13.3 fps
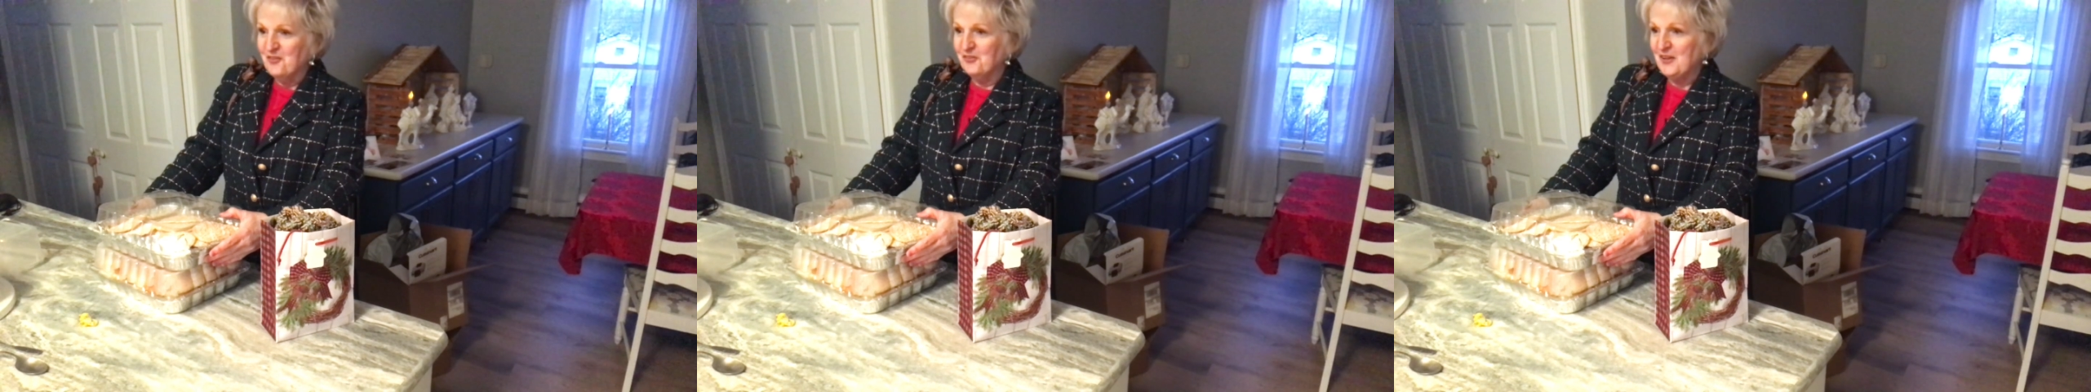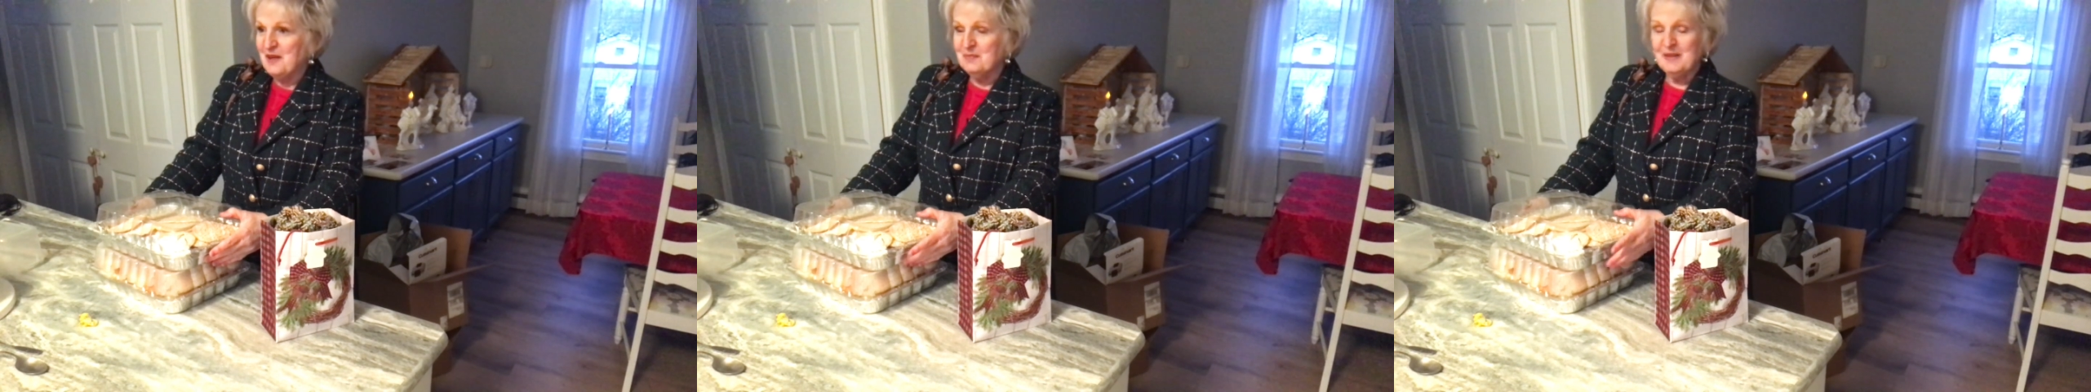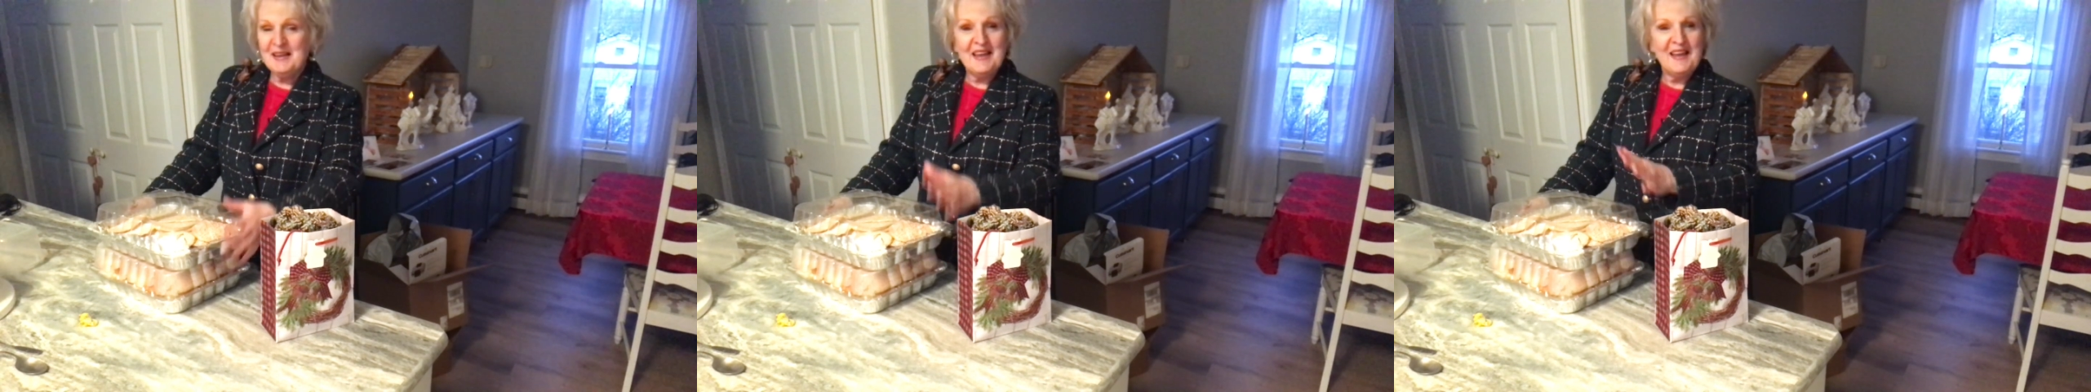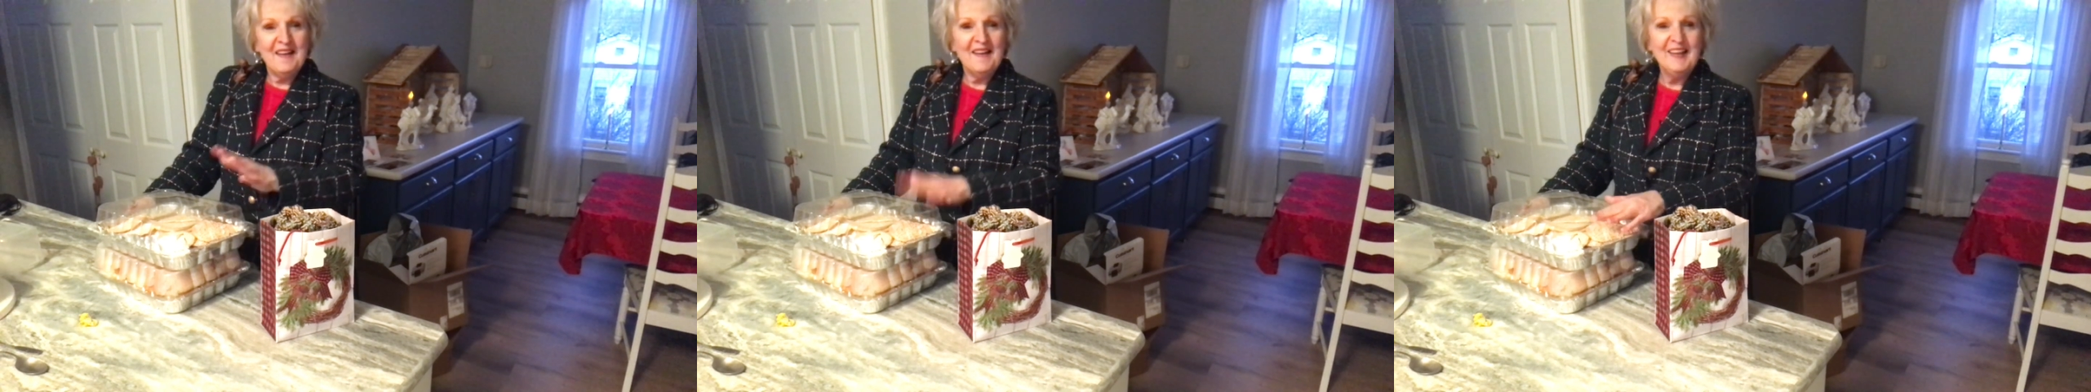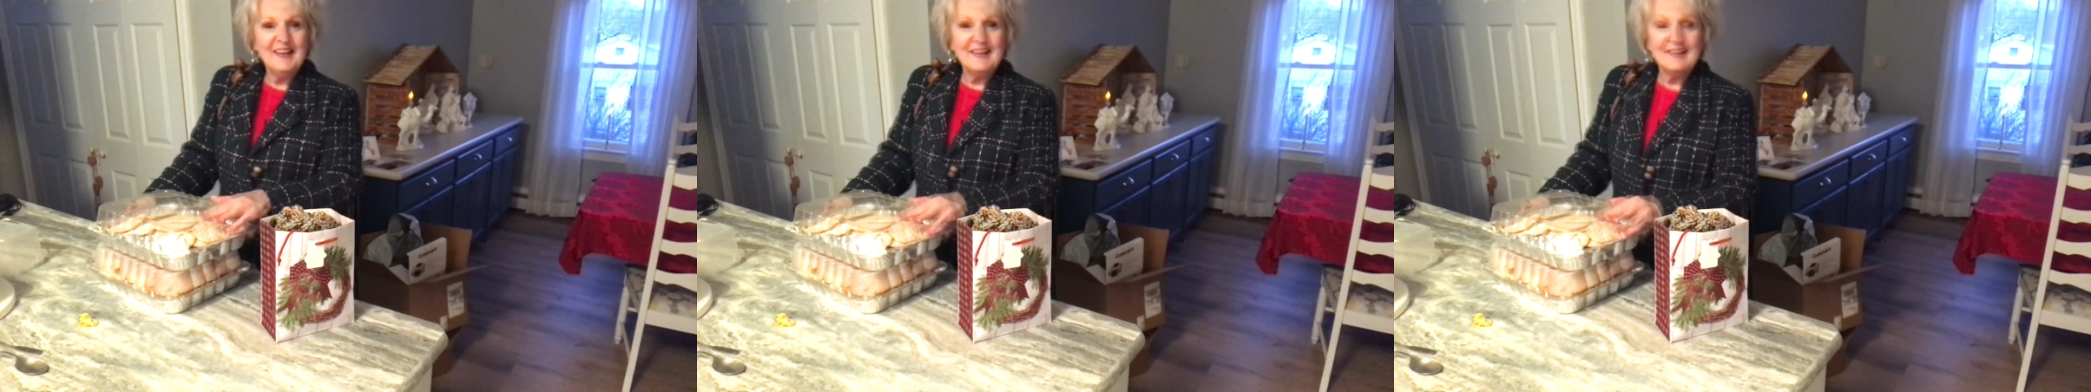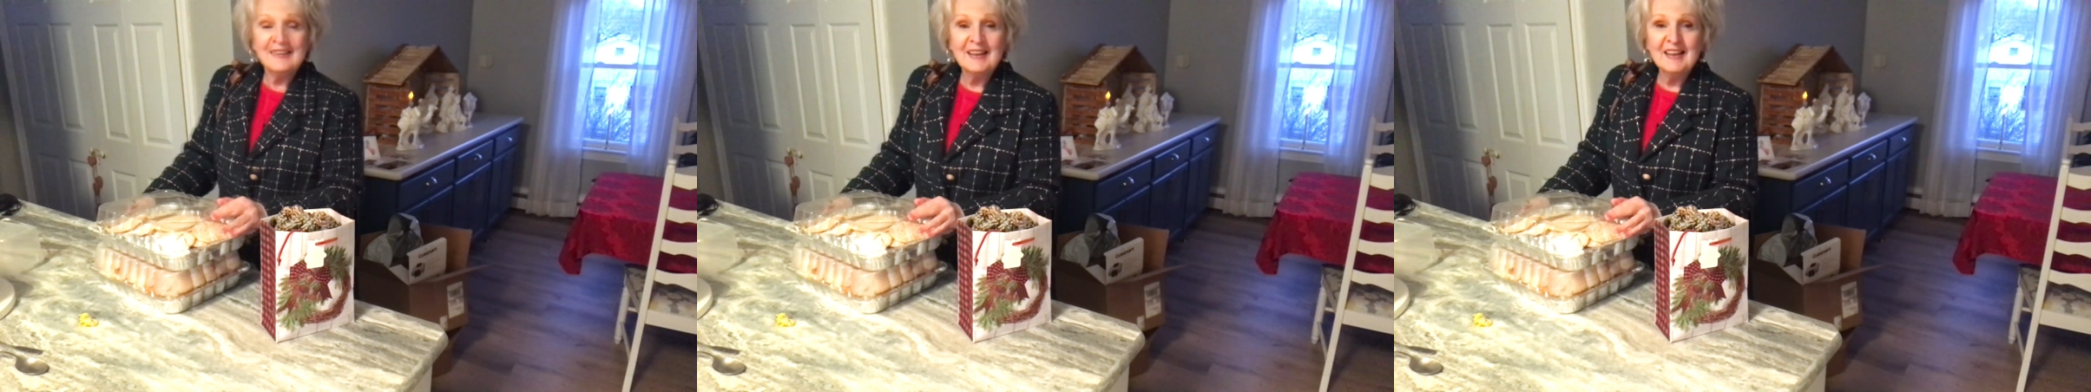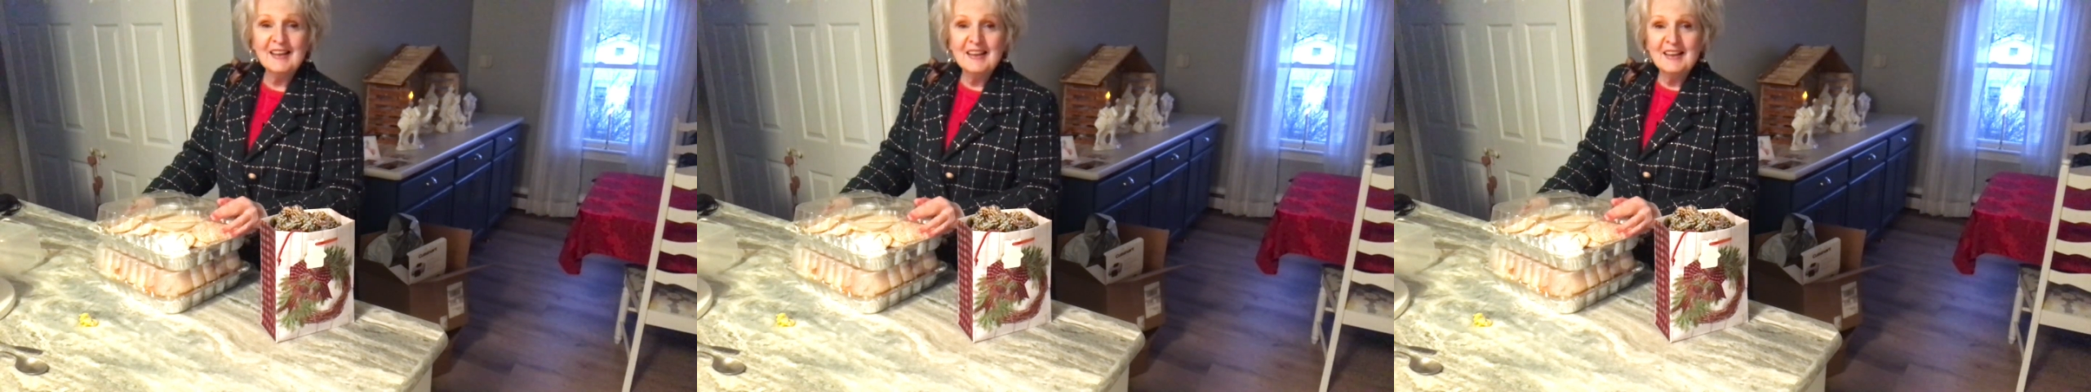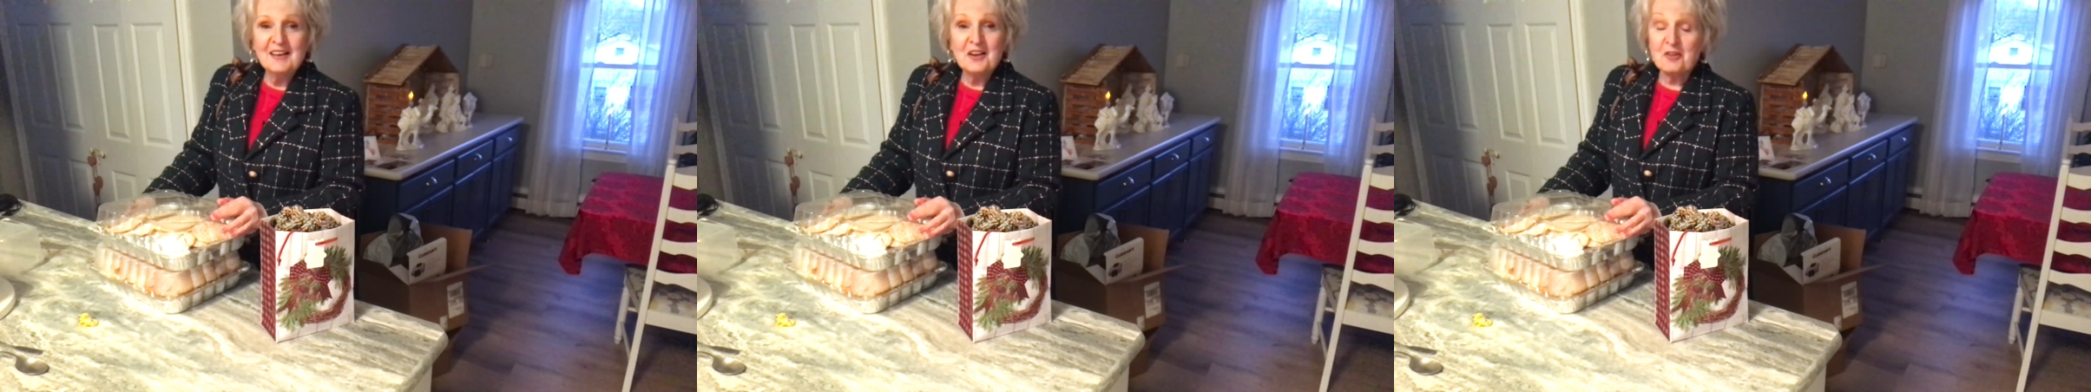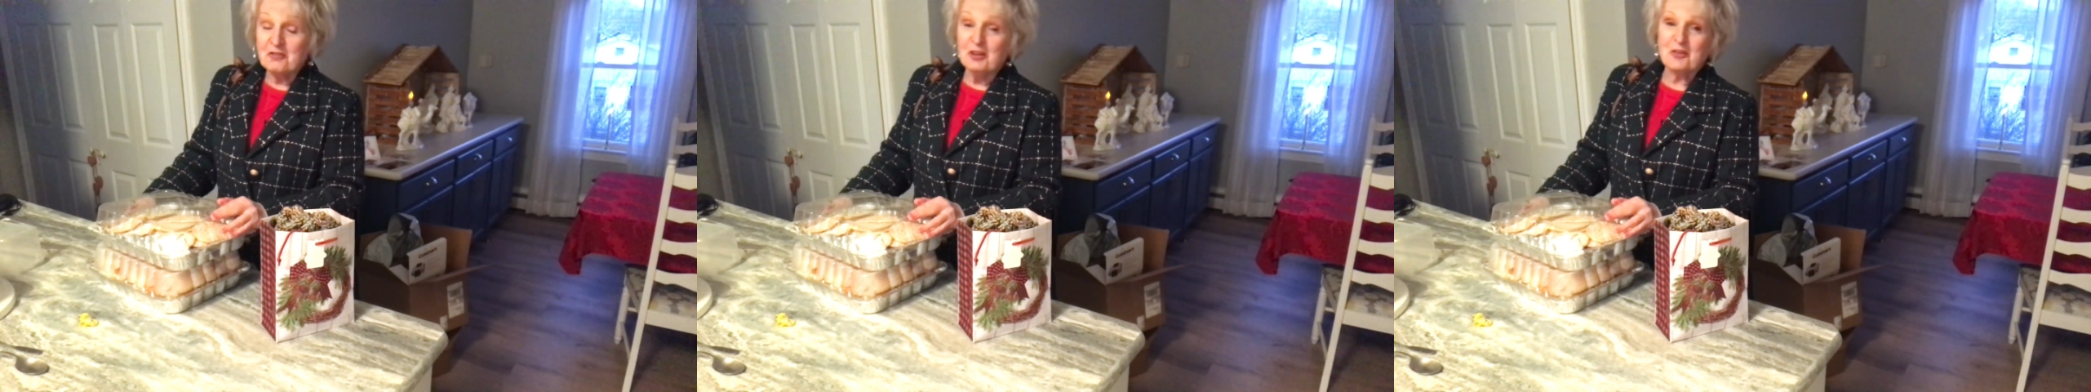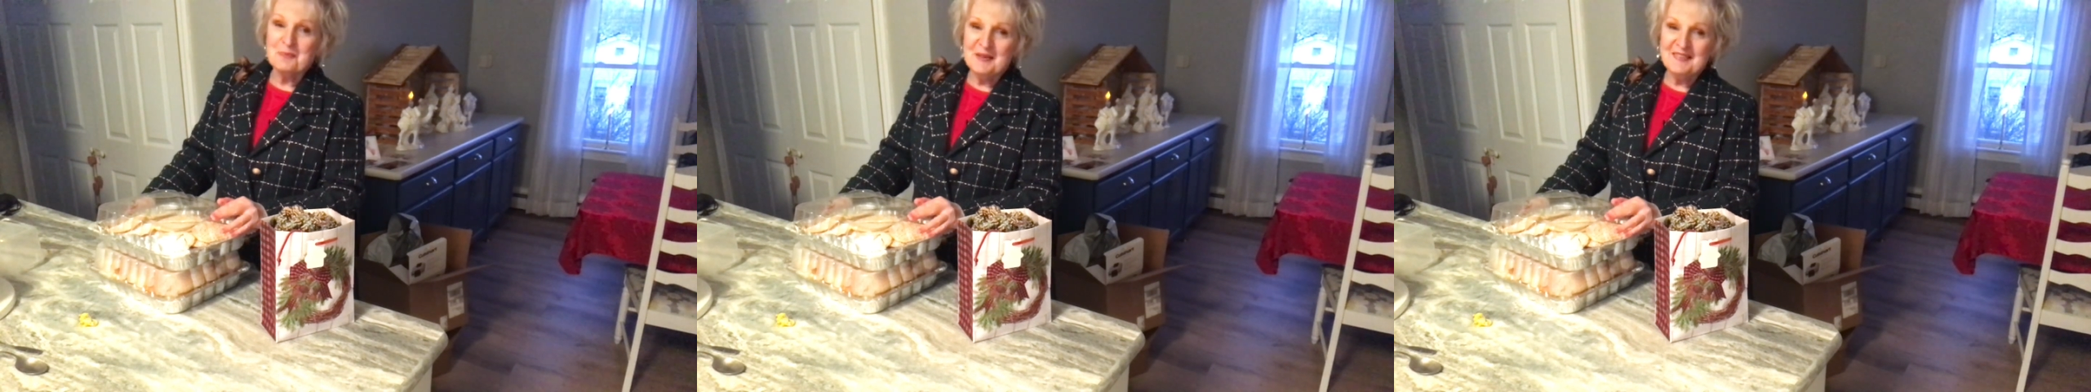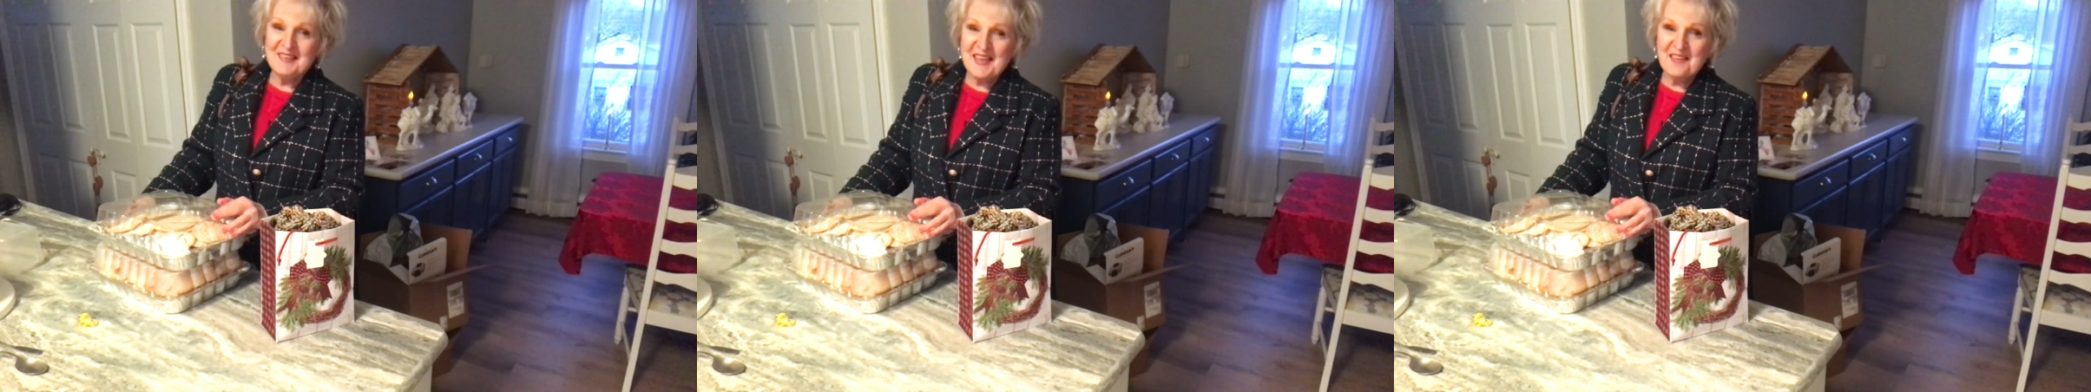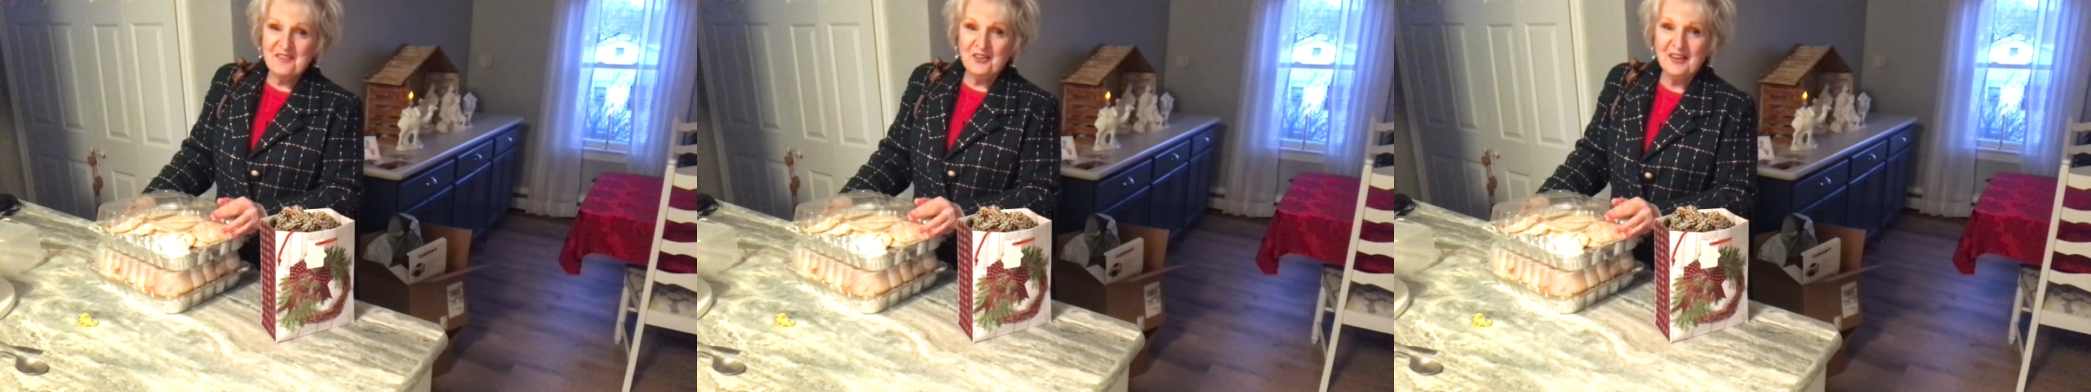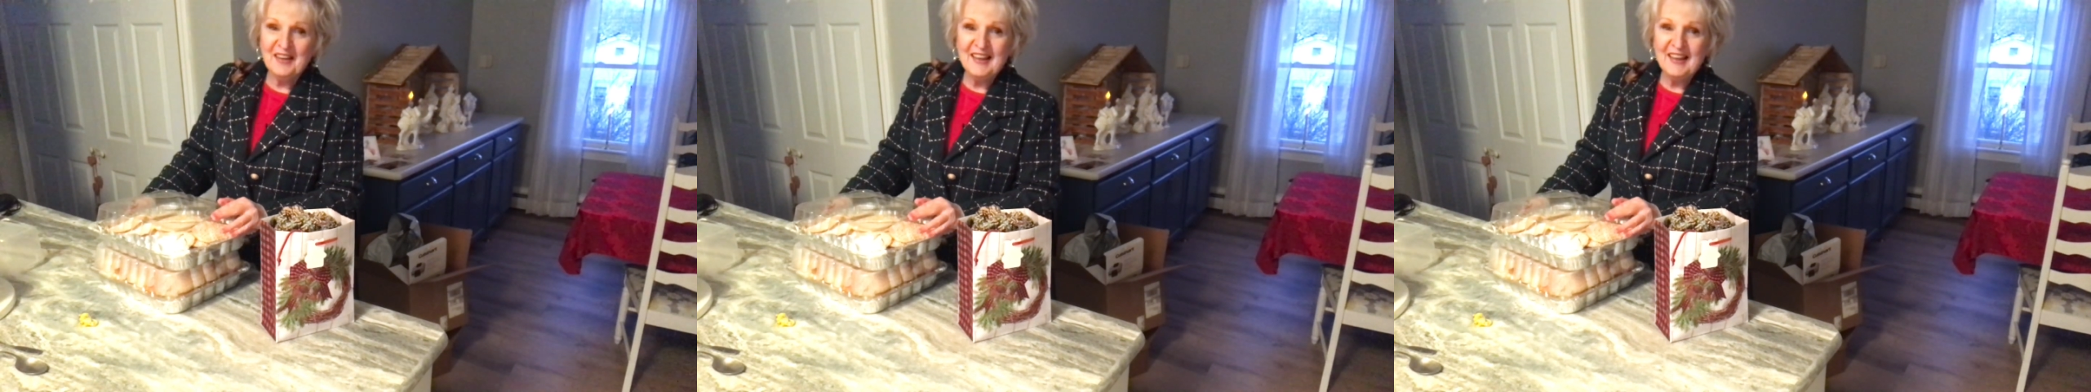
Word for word: family Christmas Eve.